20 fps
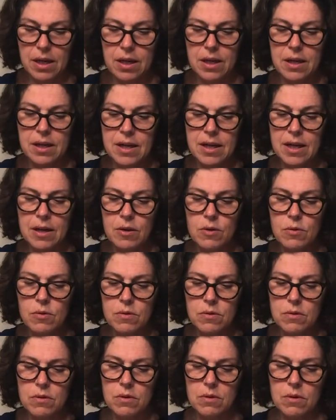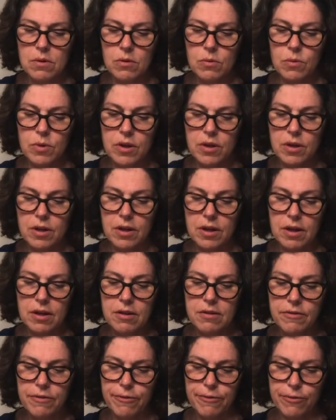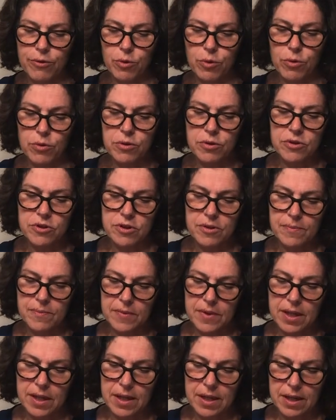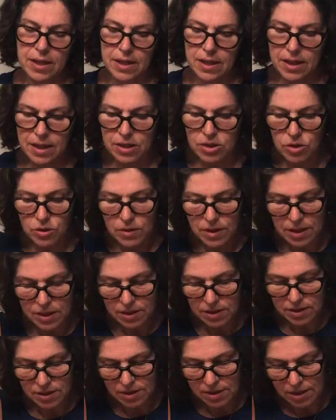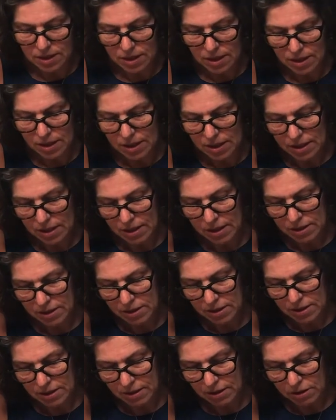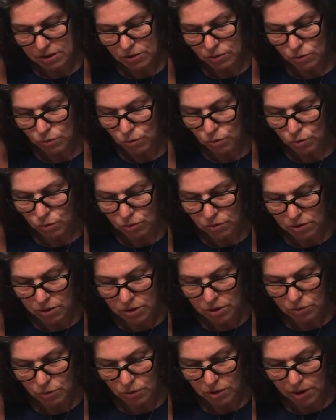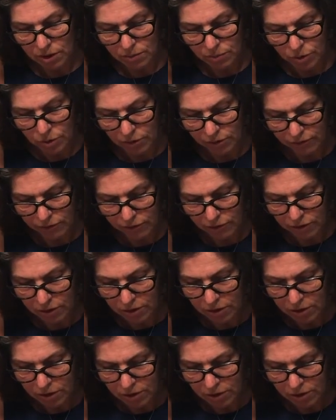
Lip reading: Now we're going to unfold, and as you can see, and it starts, oh, it's really beautiful.